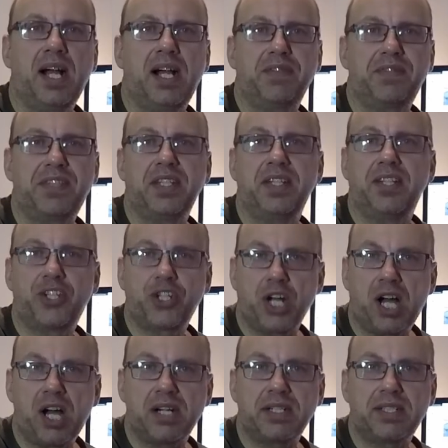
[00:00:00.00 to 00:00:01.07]
I've seen a
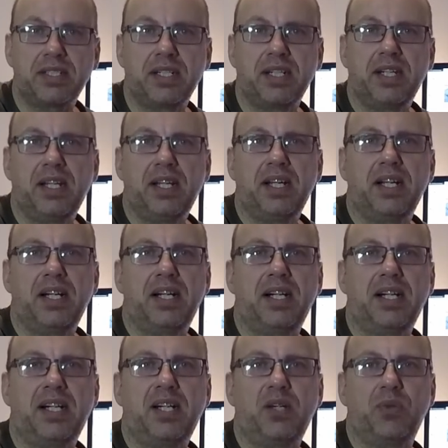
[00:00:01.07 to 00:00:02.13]
chart
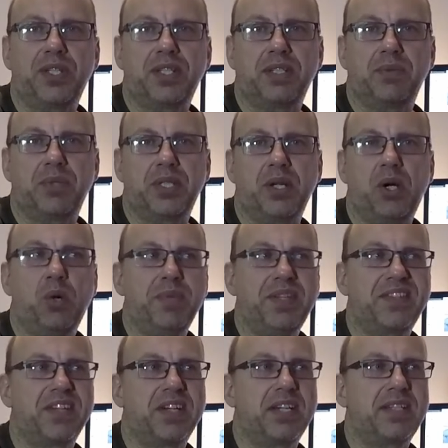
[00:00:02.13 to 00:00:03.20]
with the
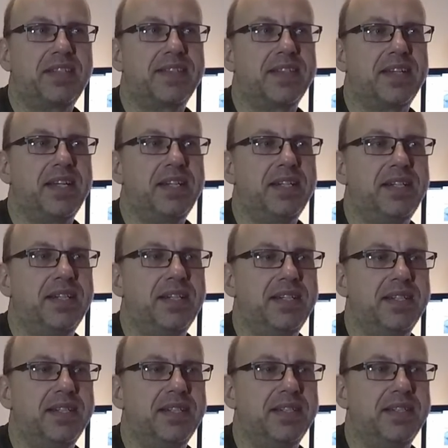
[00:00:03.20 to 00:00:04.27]
homicides
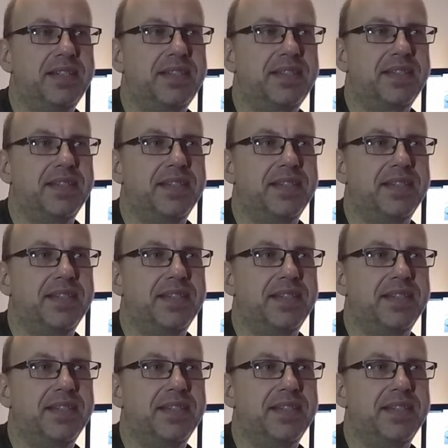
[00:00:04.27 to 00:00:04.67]
and